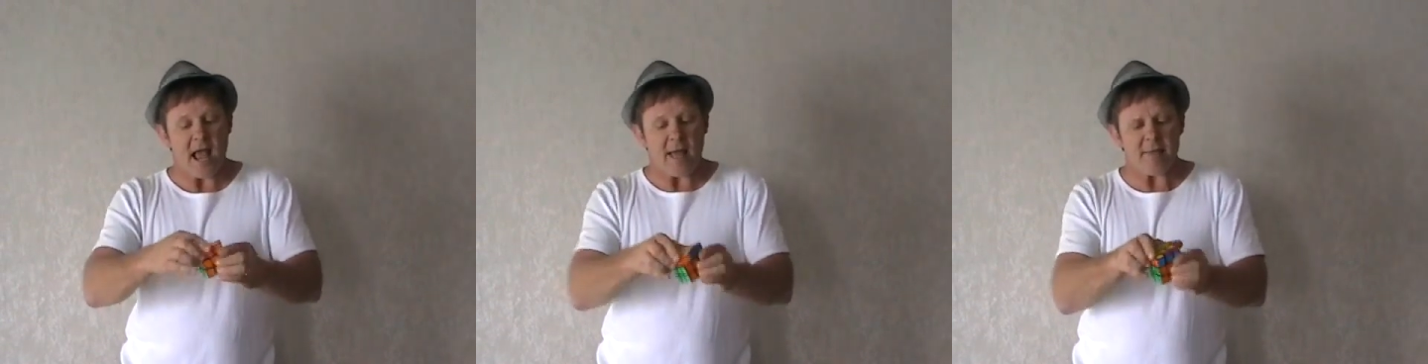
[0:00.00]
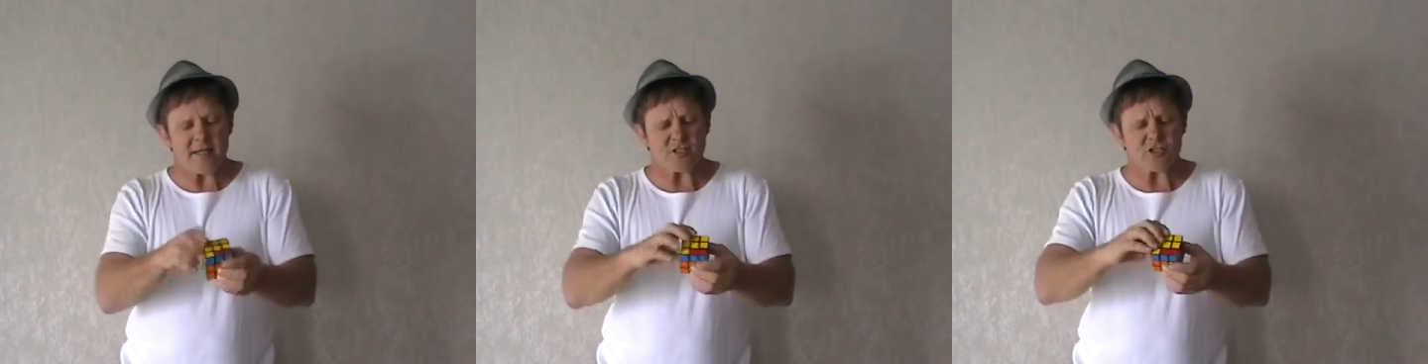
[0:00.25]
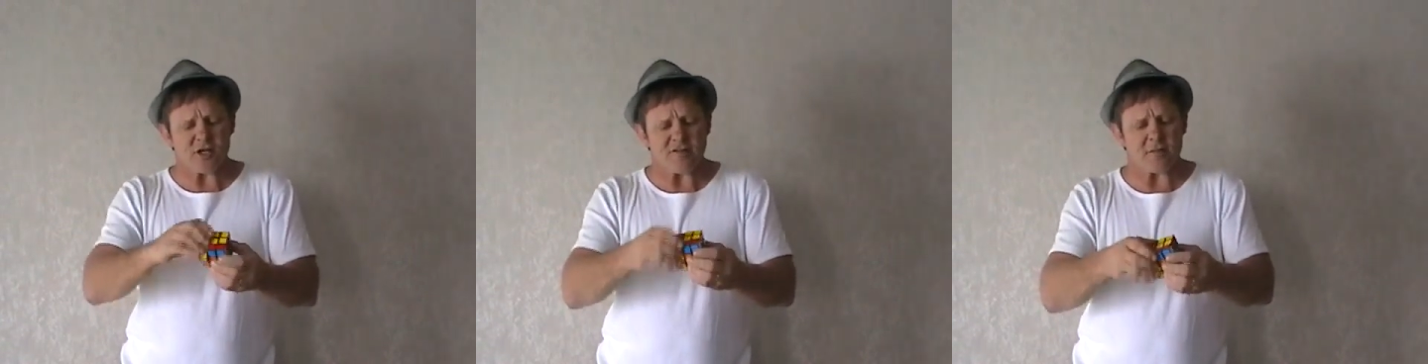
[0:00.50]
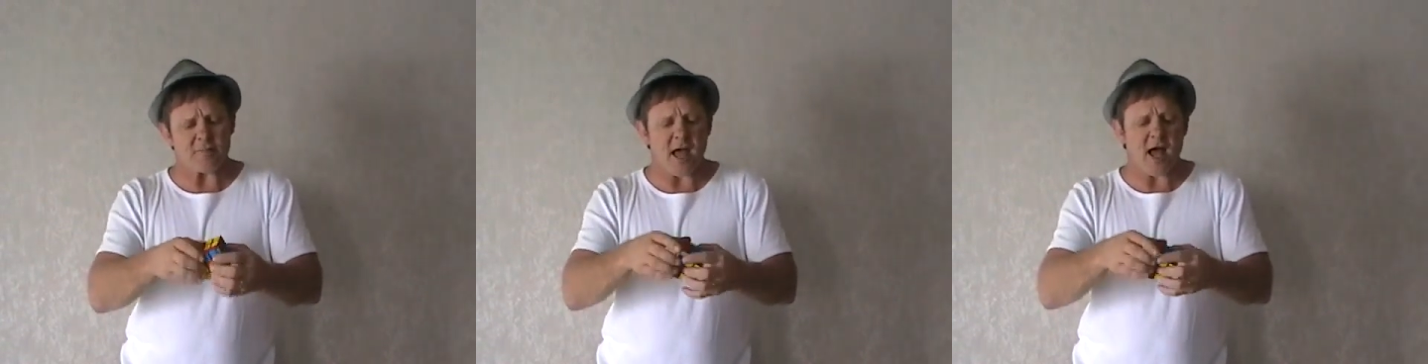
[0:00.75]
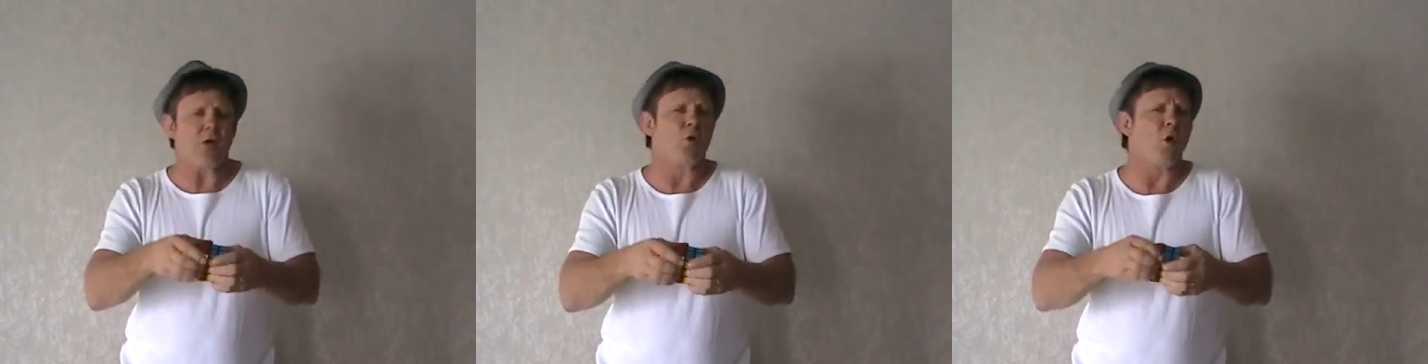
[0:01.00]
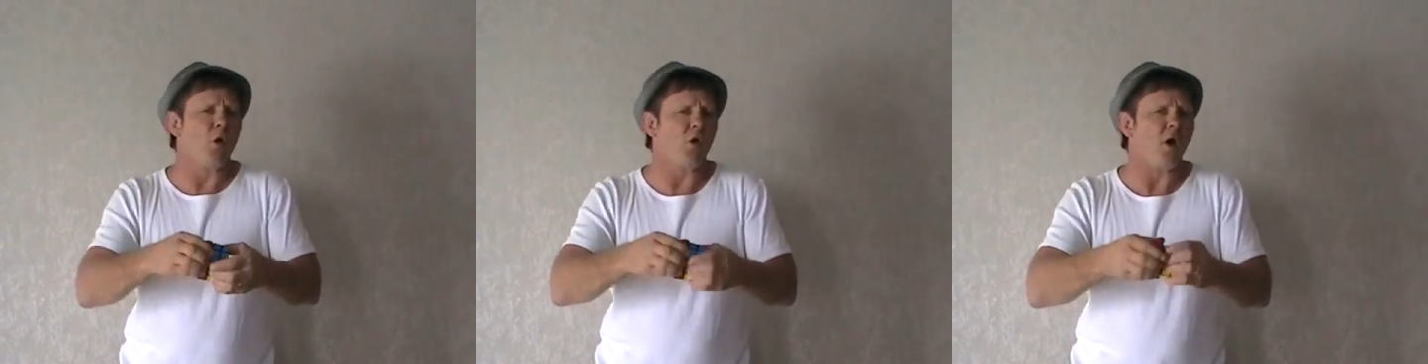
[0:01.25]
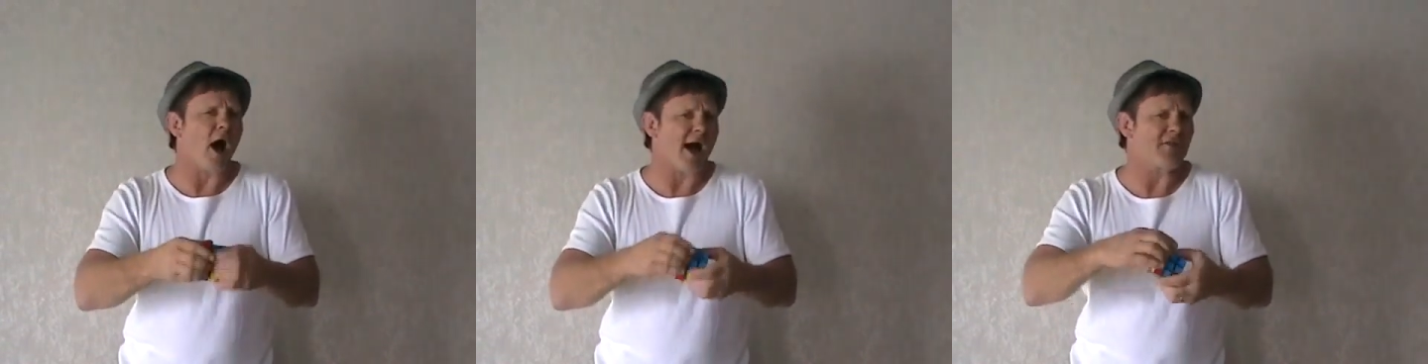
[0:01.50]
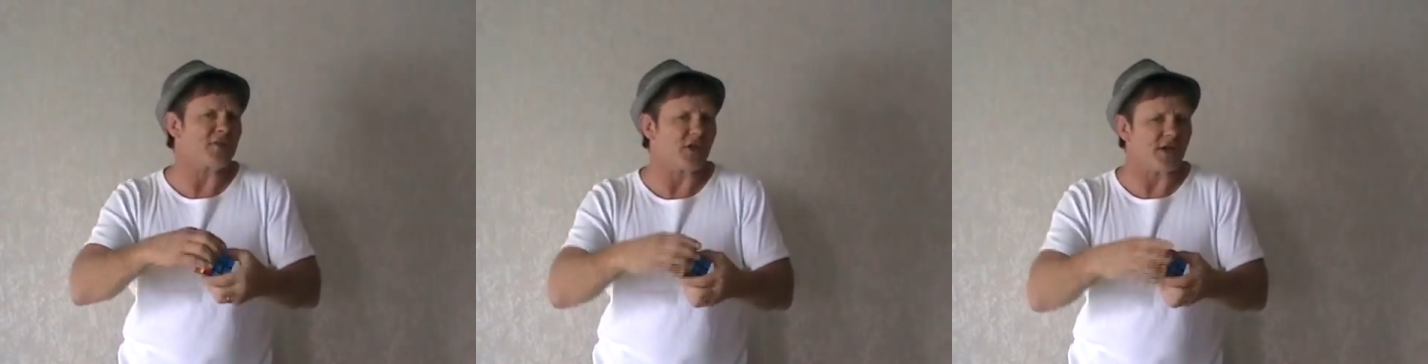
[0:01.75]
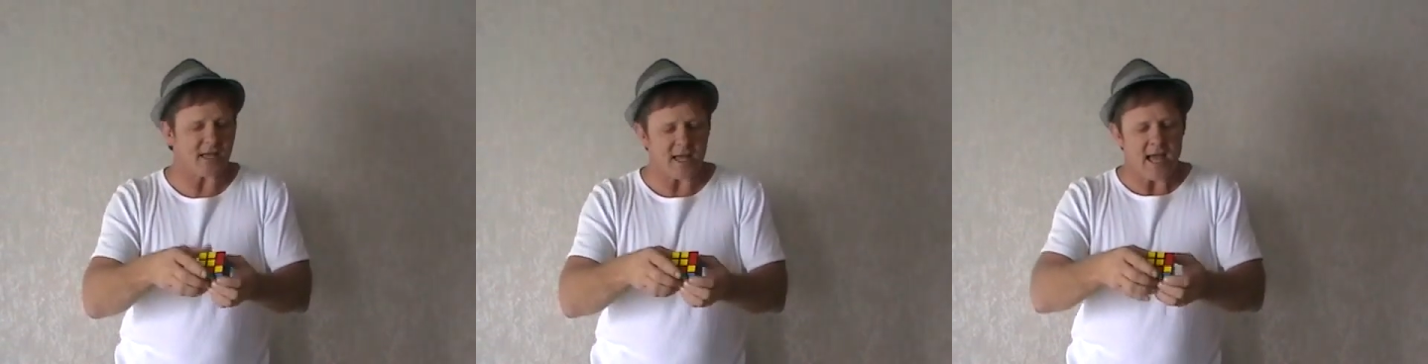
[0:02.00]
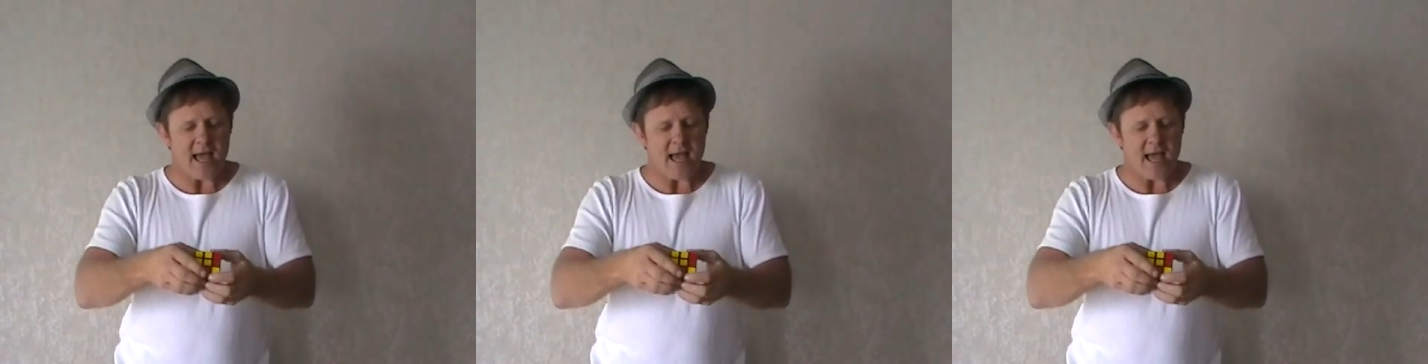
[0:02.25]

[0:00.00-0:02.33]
And that's just about all, I think.